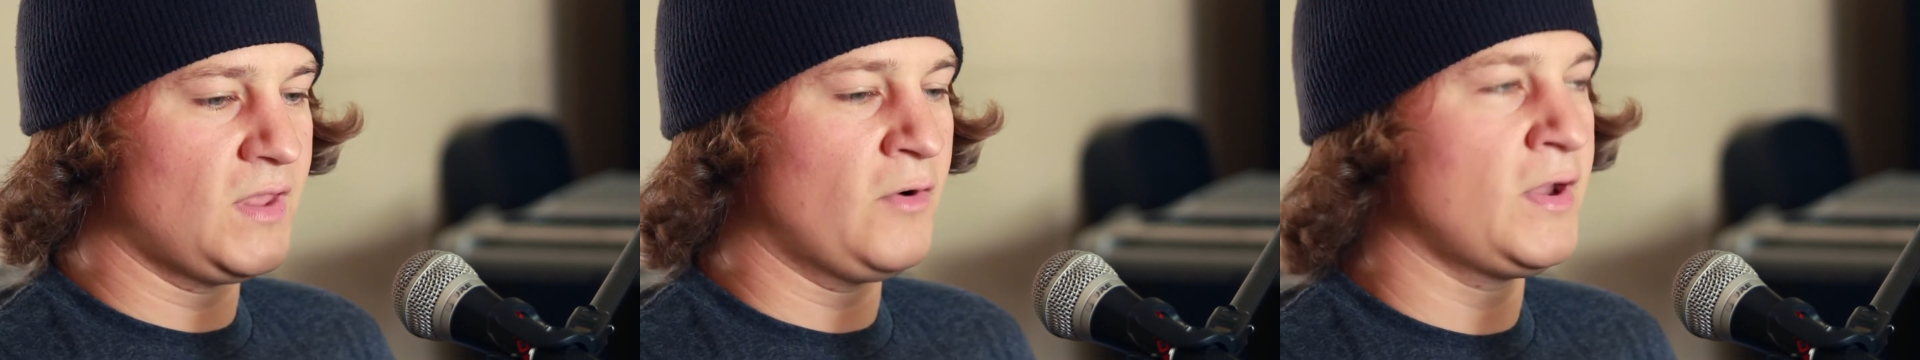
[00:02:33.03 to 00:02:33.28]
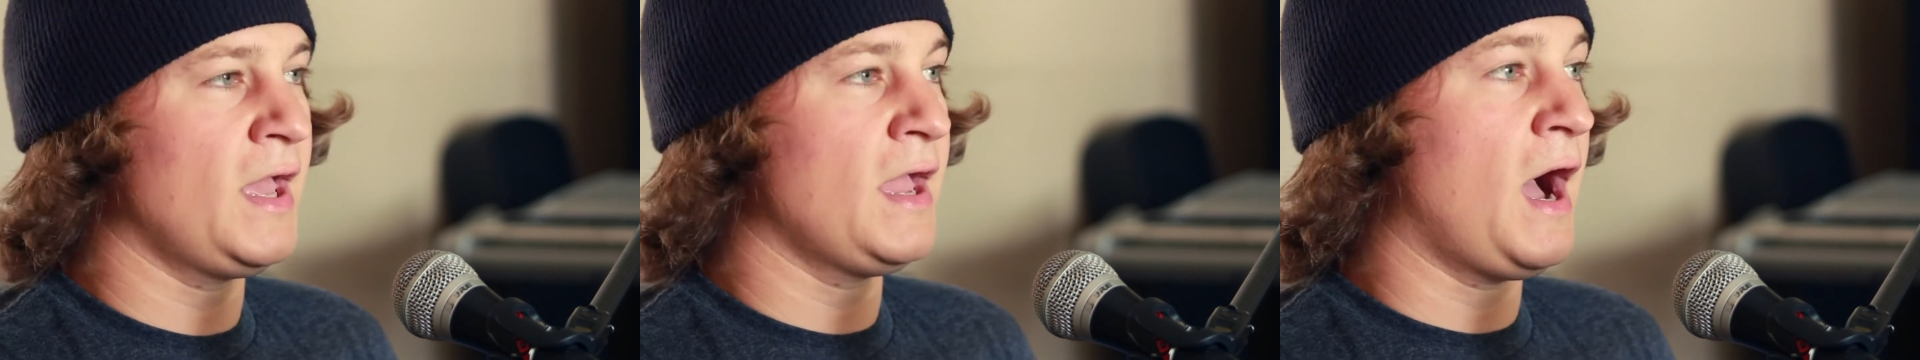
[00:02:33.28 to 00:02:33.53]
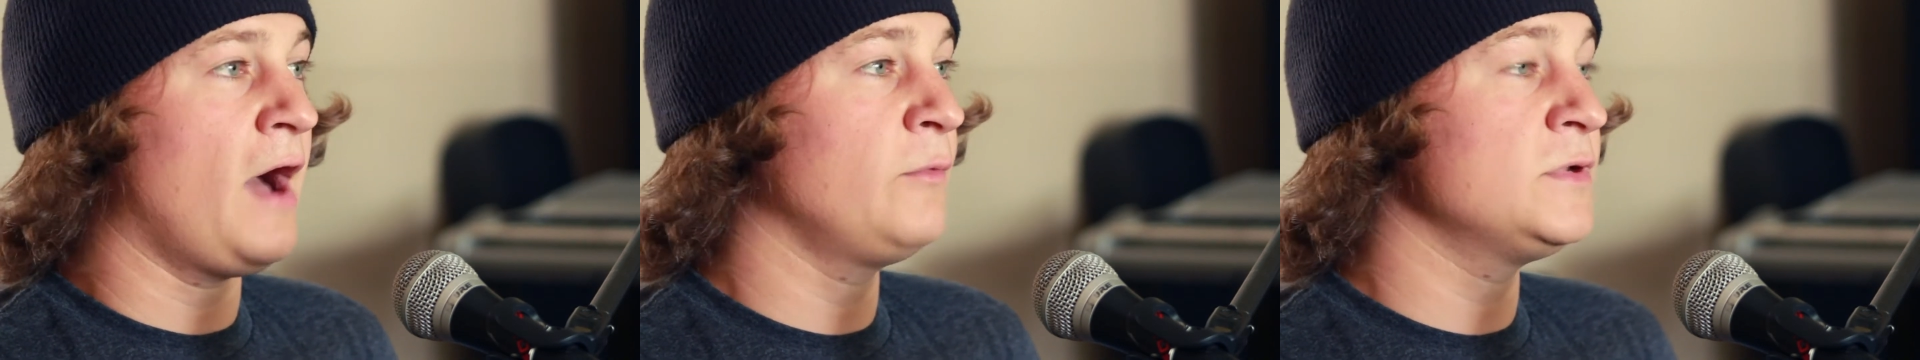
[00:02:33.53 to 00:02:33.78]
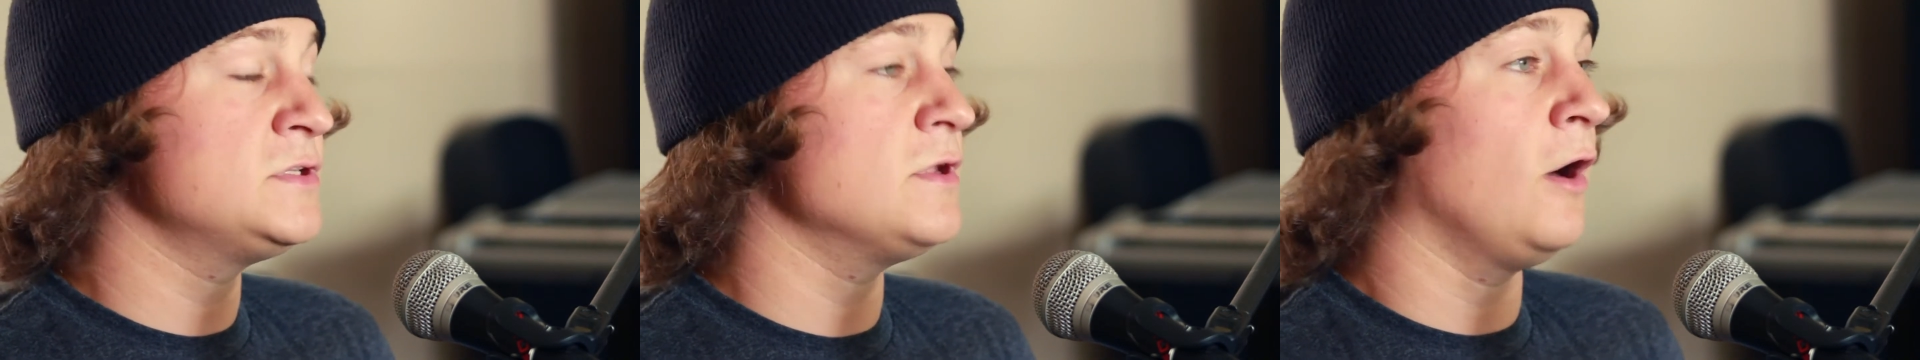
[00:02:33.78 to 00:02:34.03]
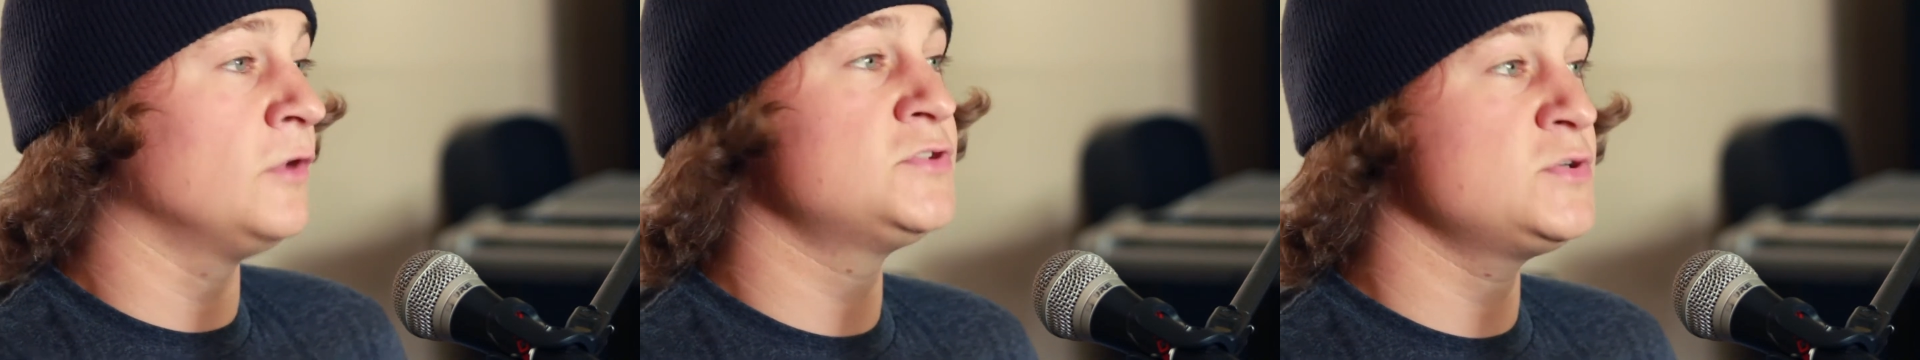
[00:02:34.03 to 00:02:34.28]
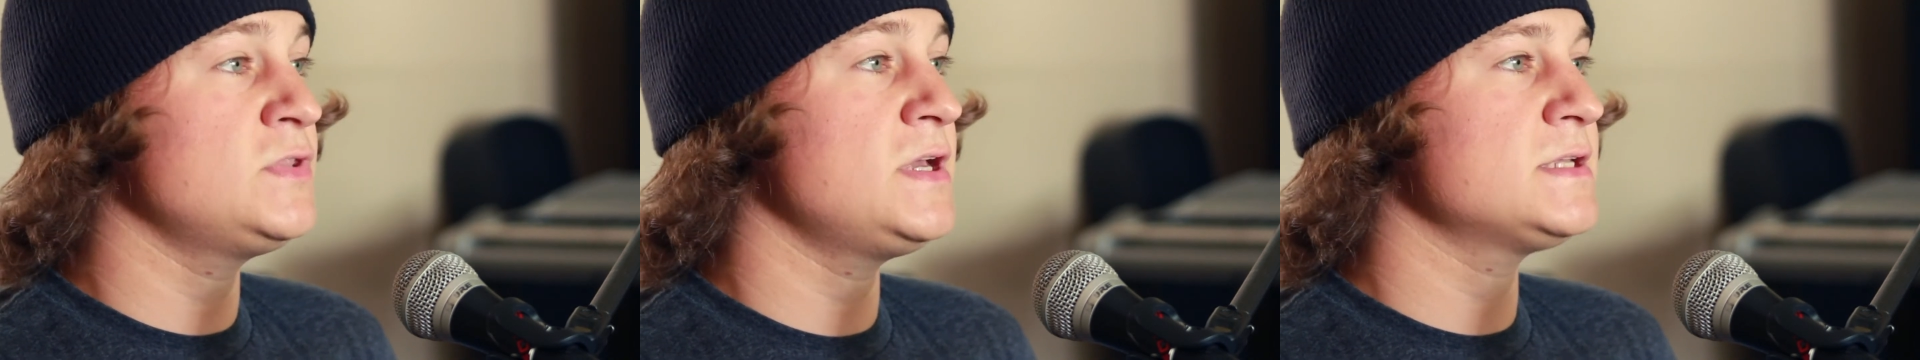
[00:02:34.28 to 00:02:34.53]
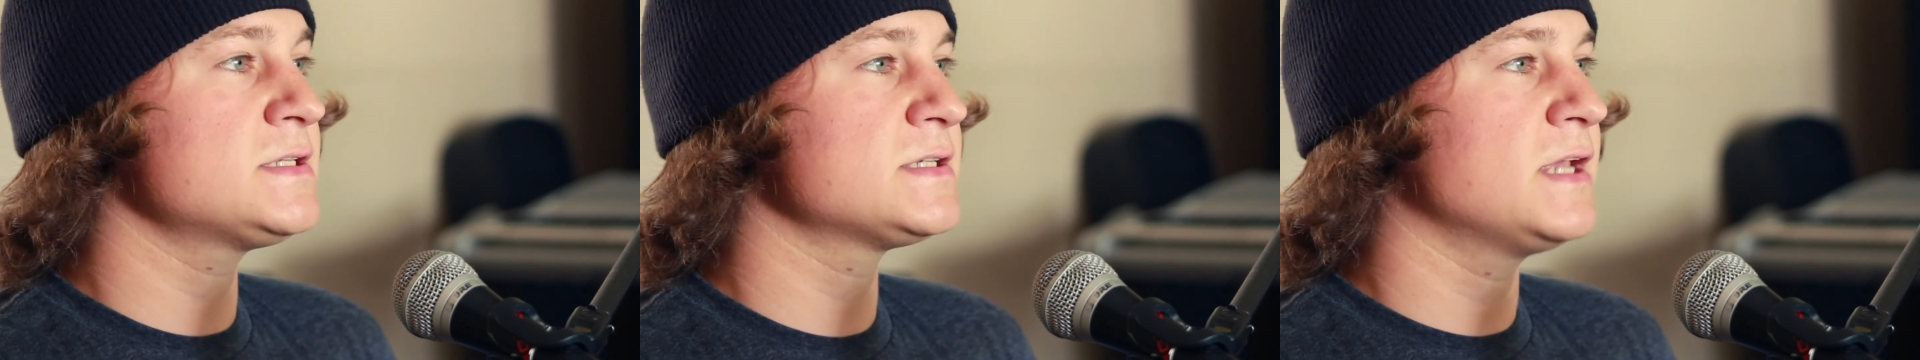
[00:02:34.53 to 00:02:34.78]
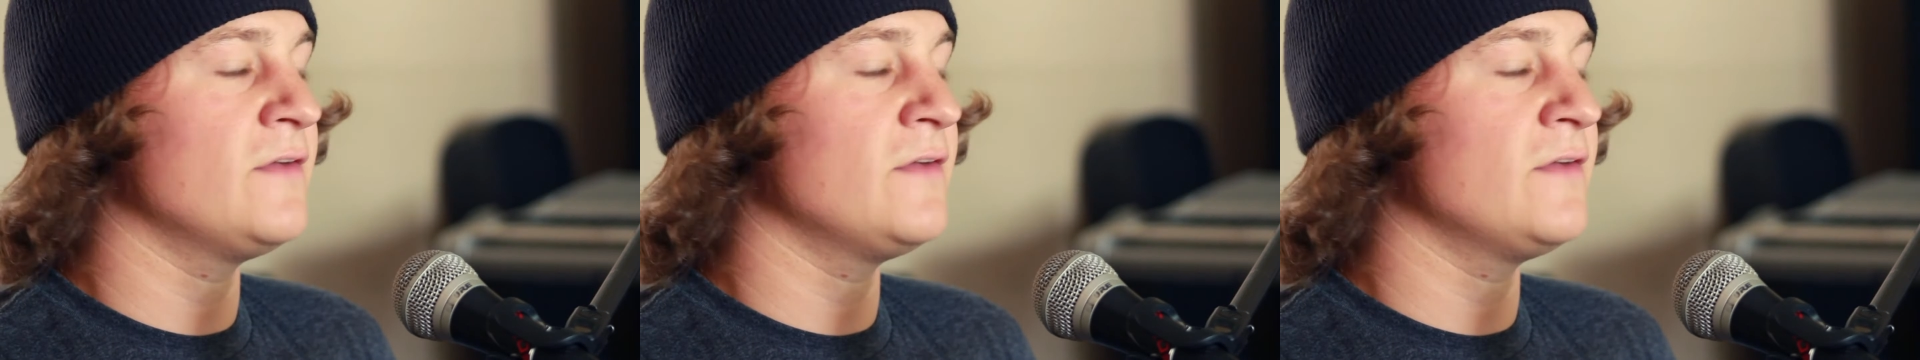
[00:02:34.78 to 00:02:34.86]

okay, I'll do this